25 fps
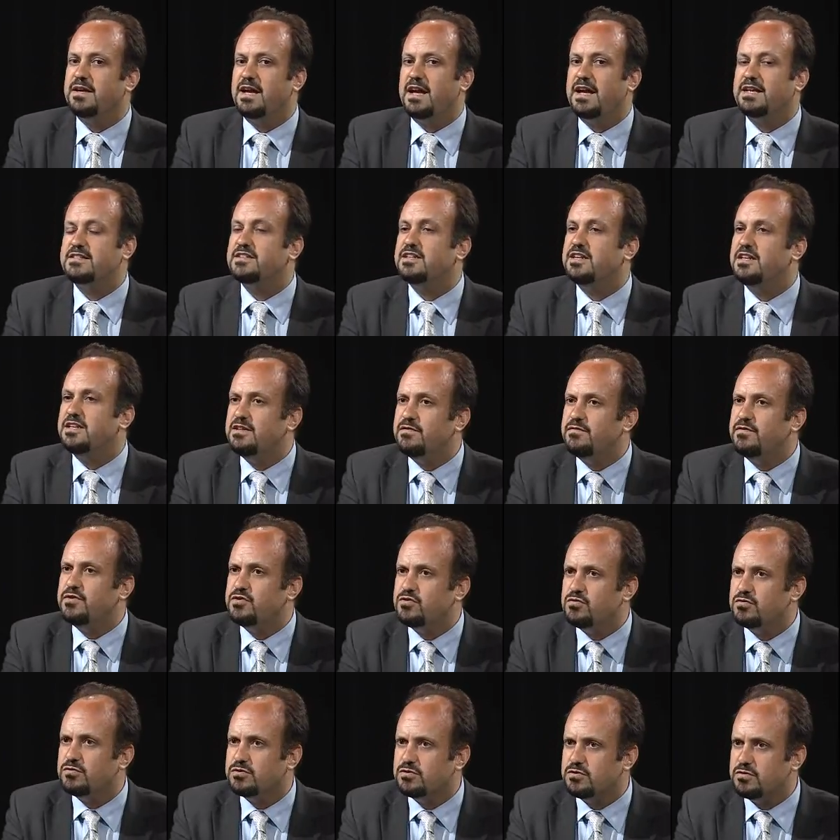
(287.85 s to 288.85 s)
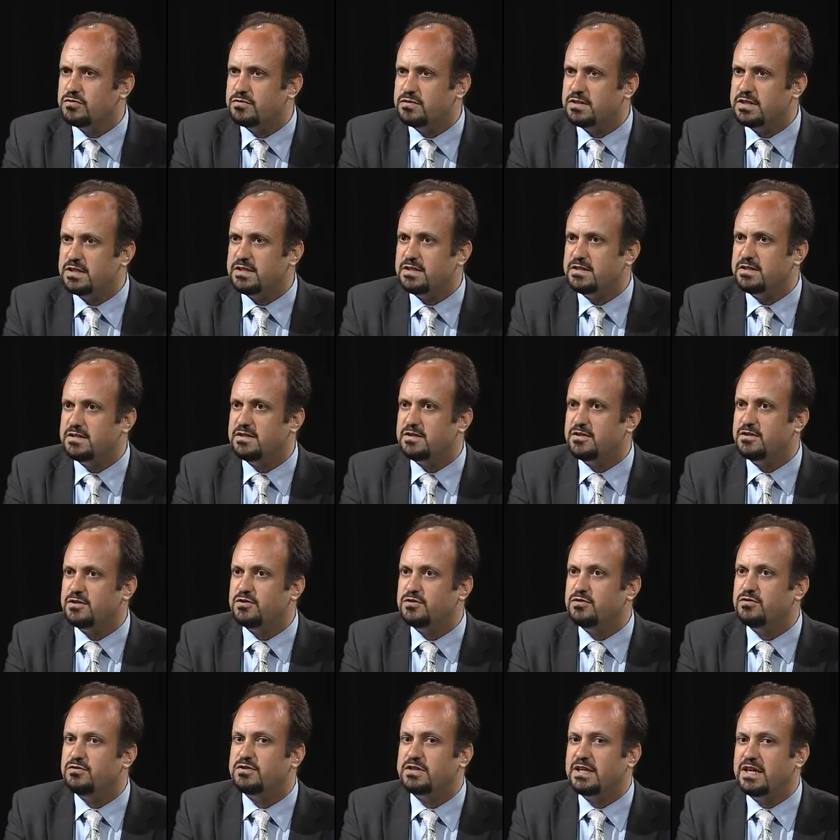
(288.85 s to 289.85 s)
has an individual duty
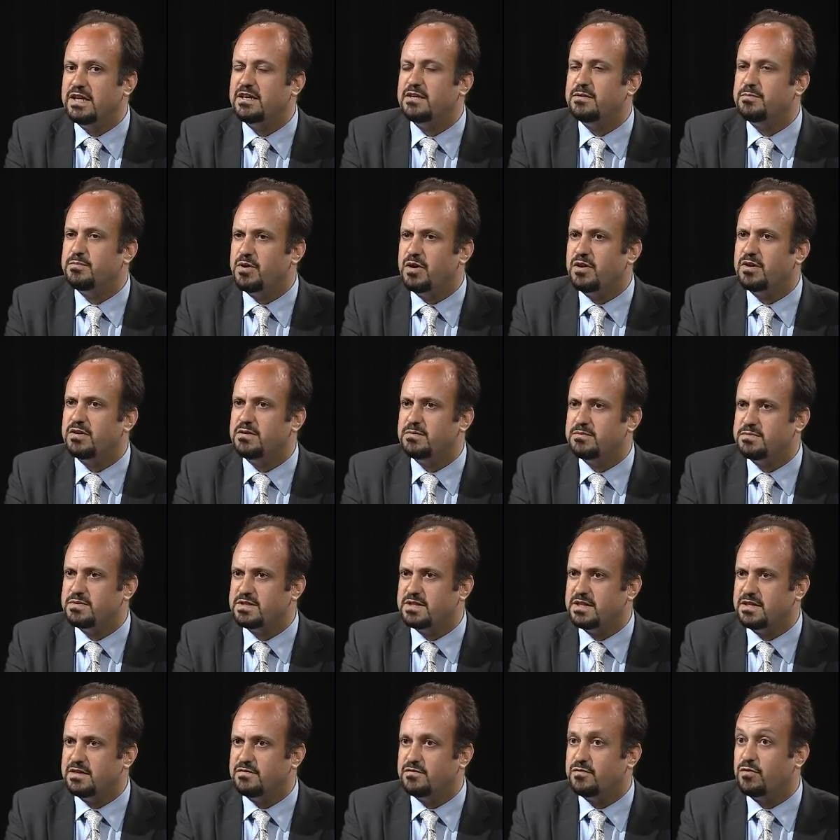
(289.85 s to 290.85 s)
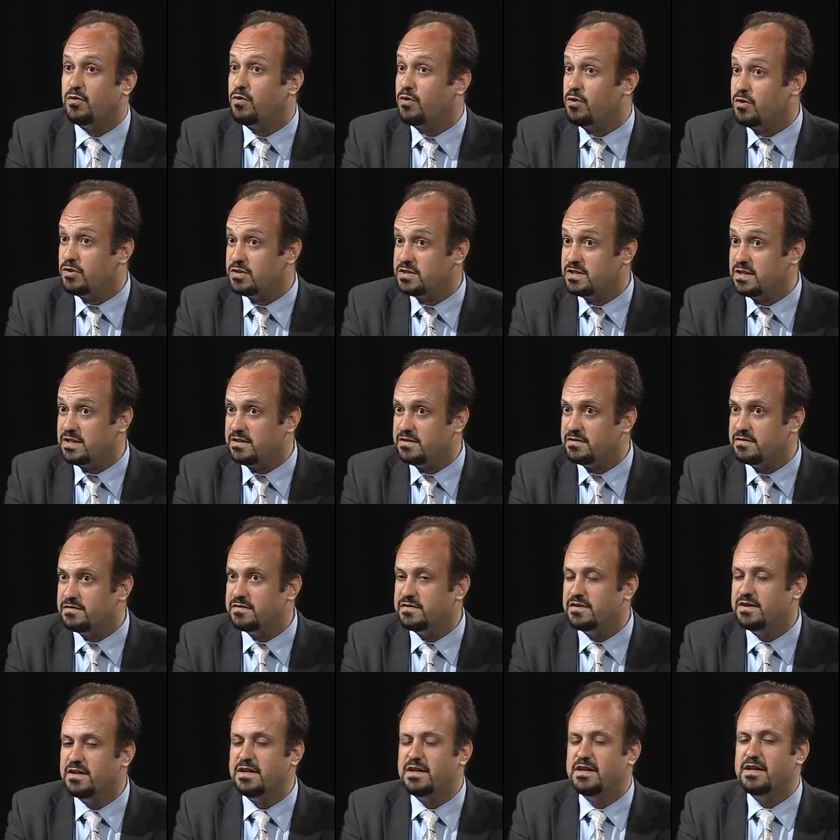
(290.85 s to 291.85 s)
to take upon himself or
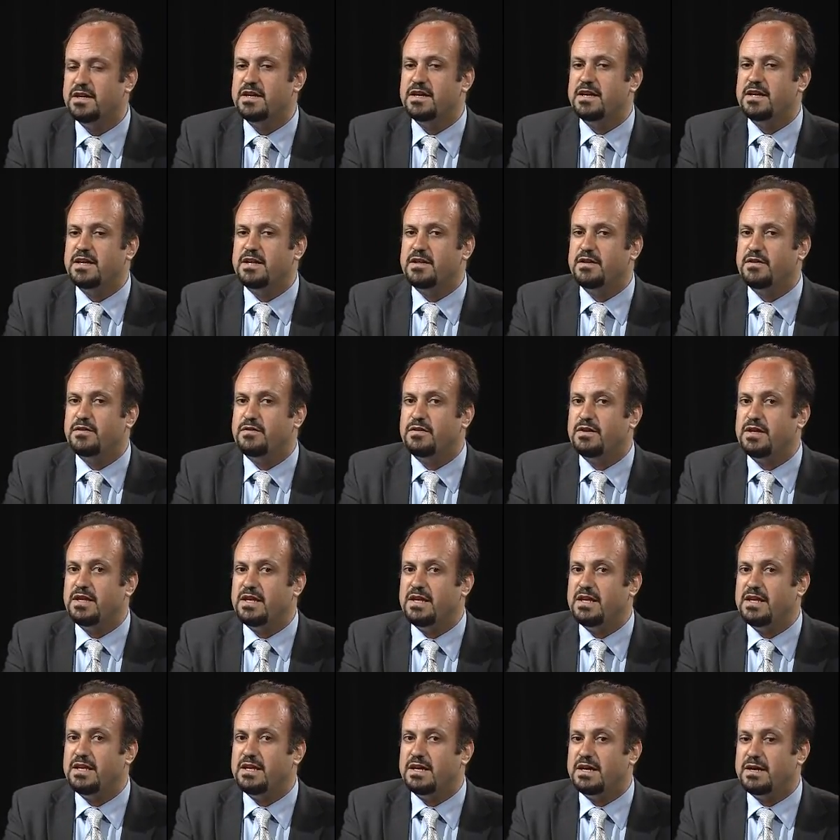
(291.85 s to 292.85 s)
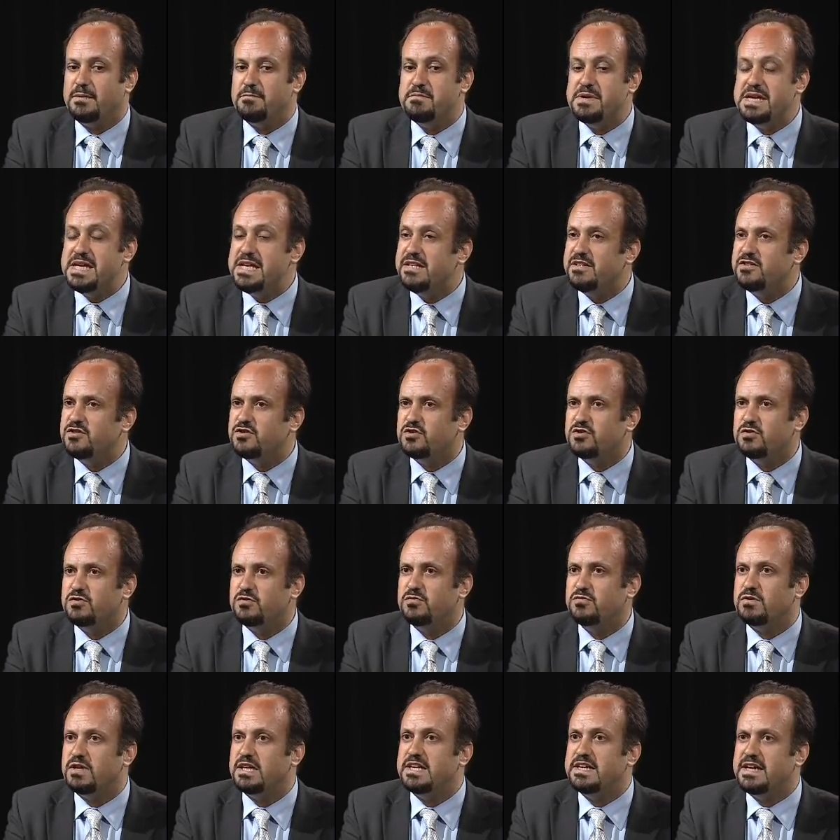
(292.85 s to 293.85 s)
herself the means
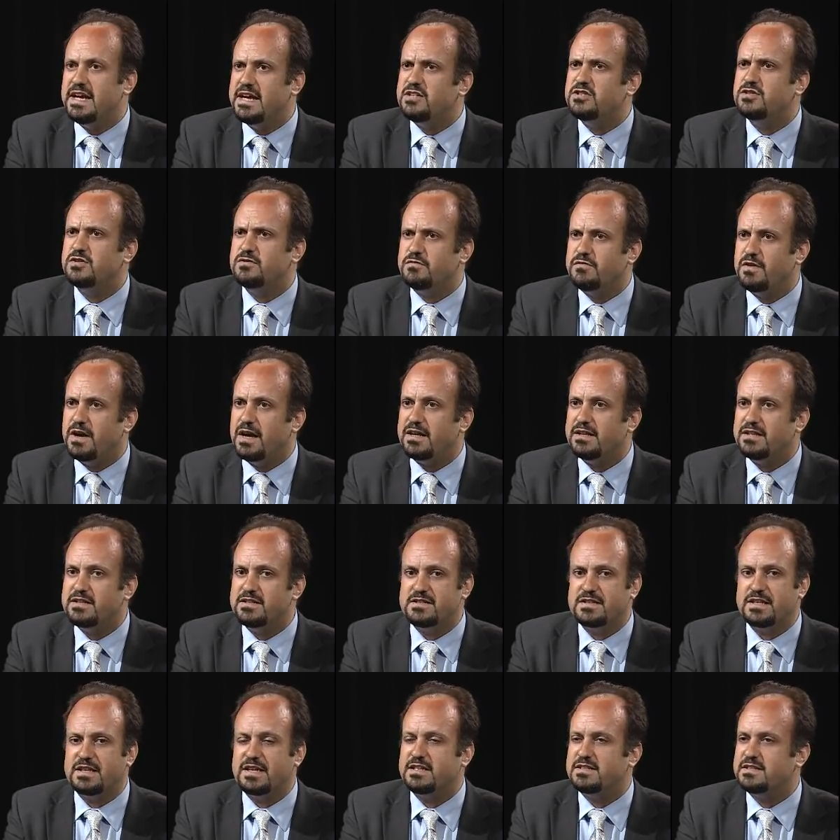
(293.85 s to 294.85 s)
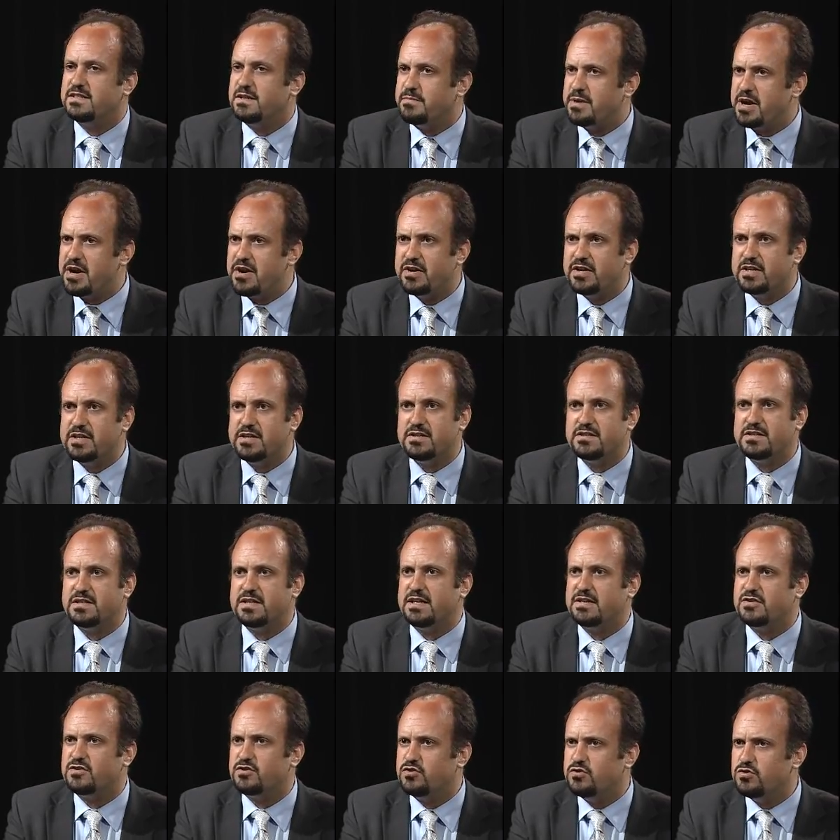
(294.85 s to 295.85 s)
to engage in violence against Americans,
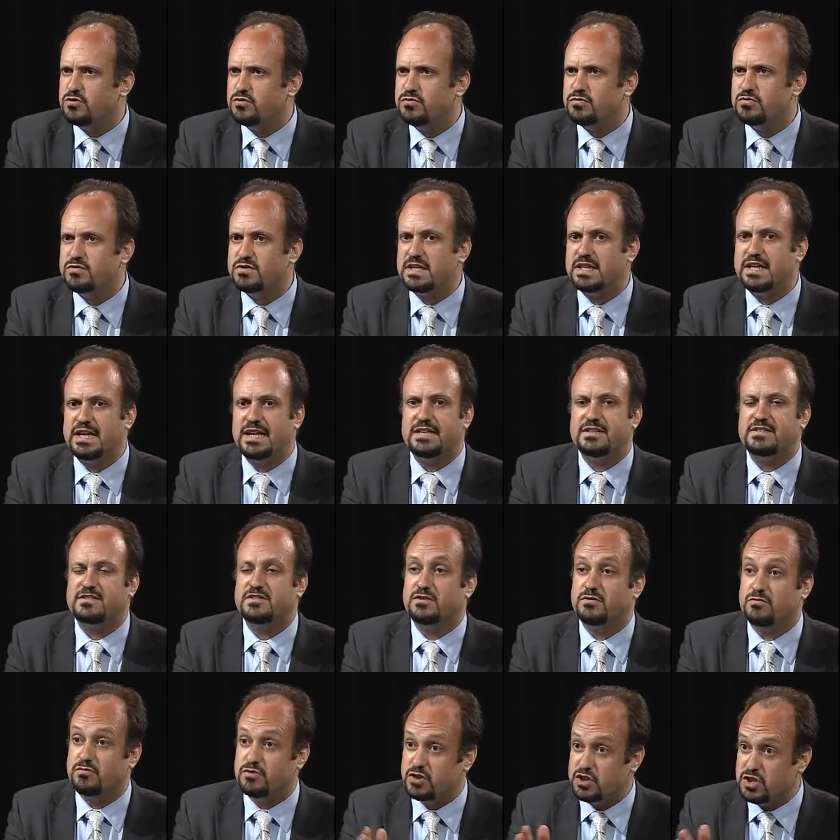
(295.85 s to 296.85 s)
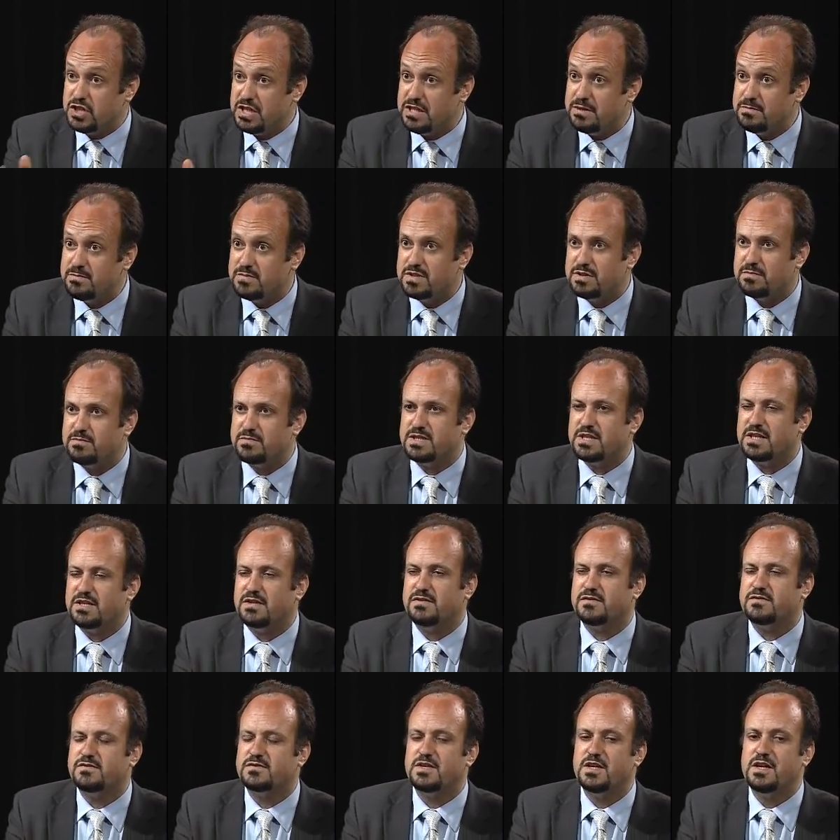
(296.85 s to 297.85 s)
against Jews, against the regimes
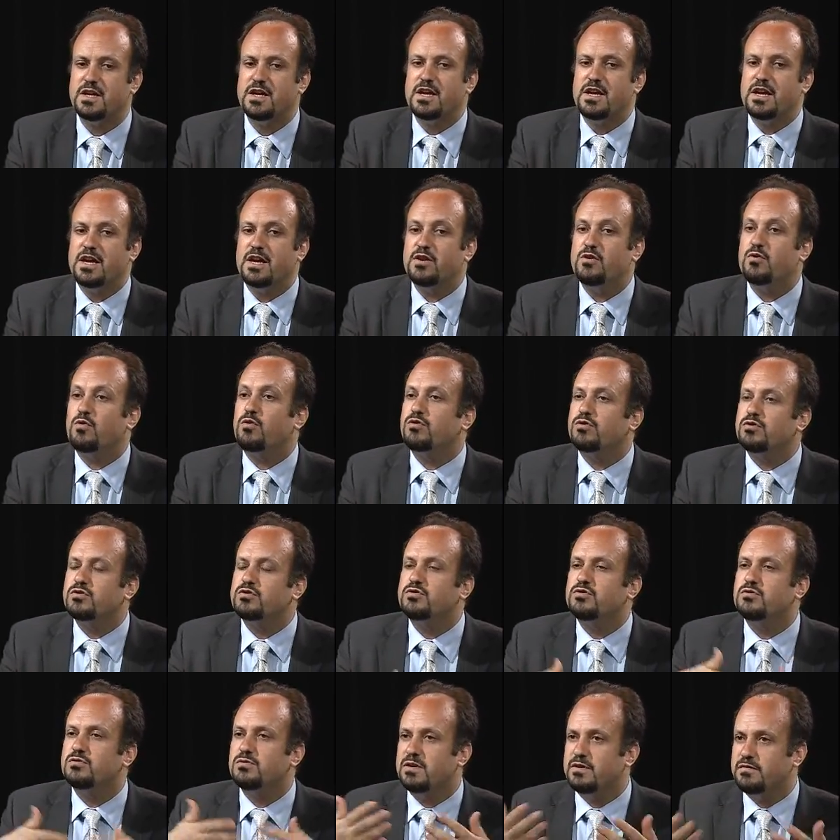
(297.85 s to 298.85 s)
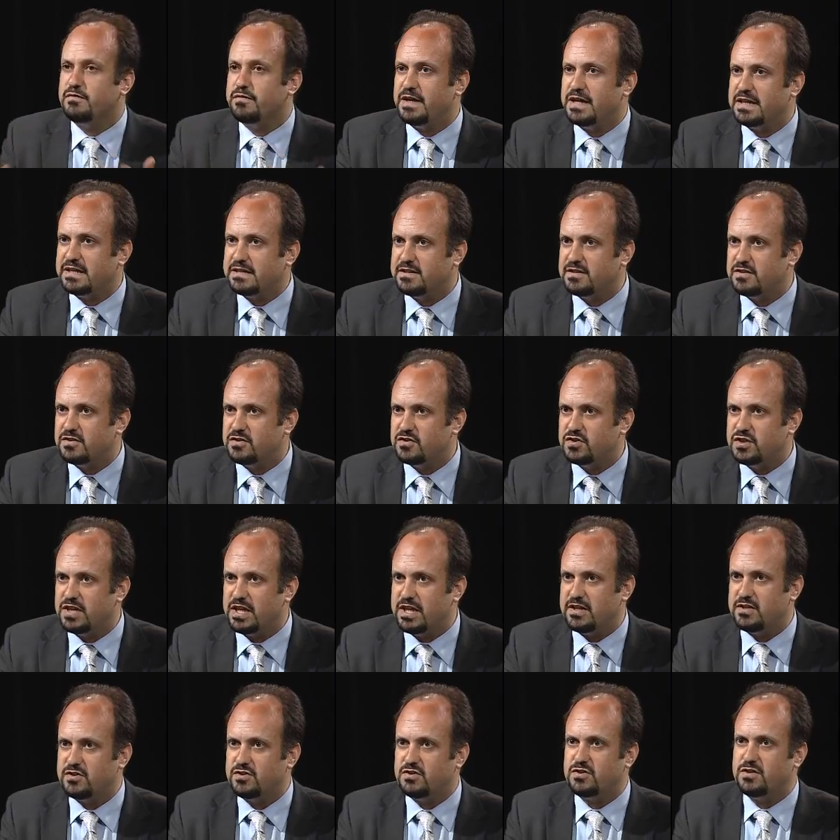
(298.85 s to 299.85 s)
themselves, in order to effect this
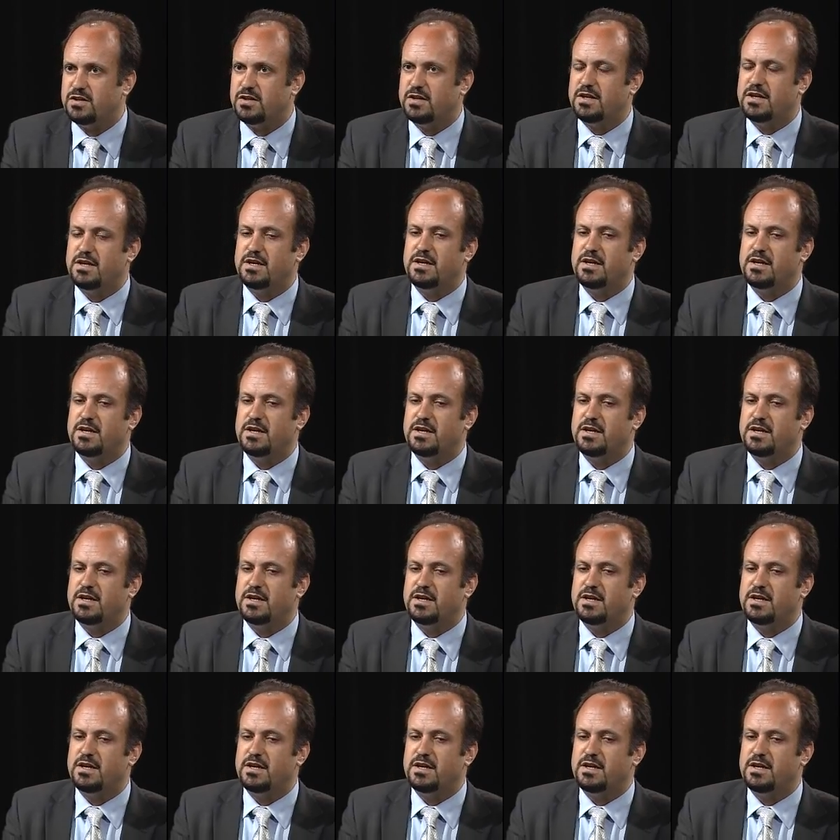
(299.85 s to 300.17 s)
change.